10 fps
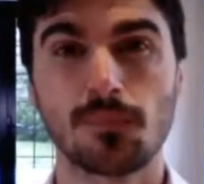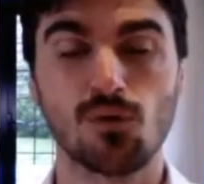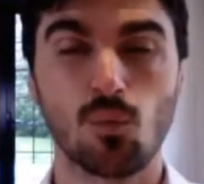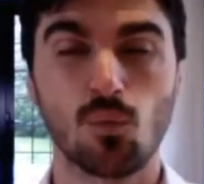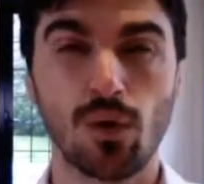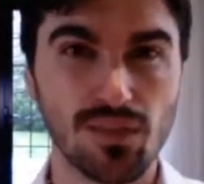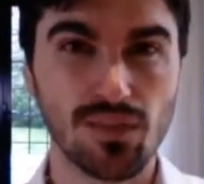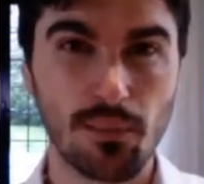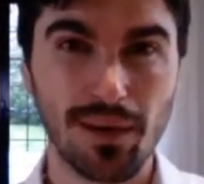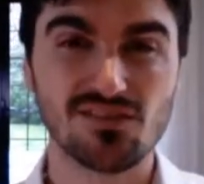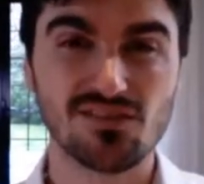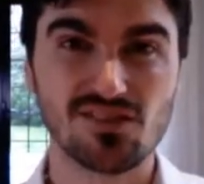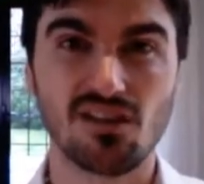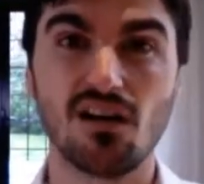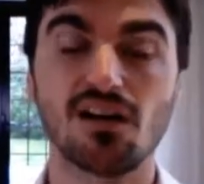and where would that pain
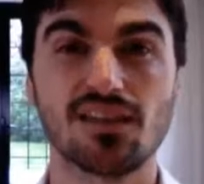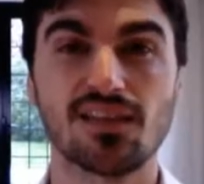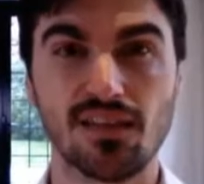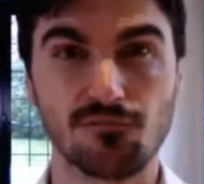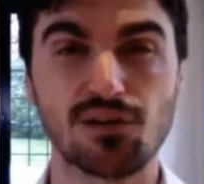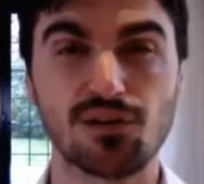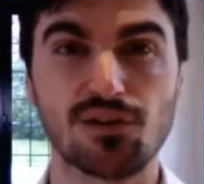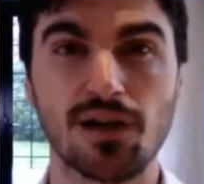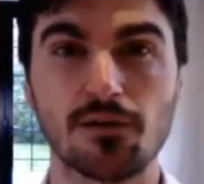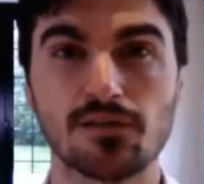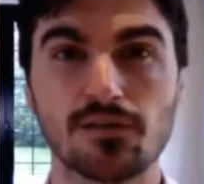start and then figure it out.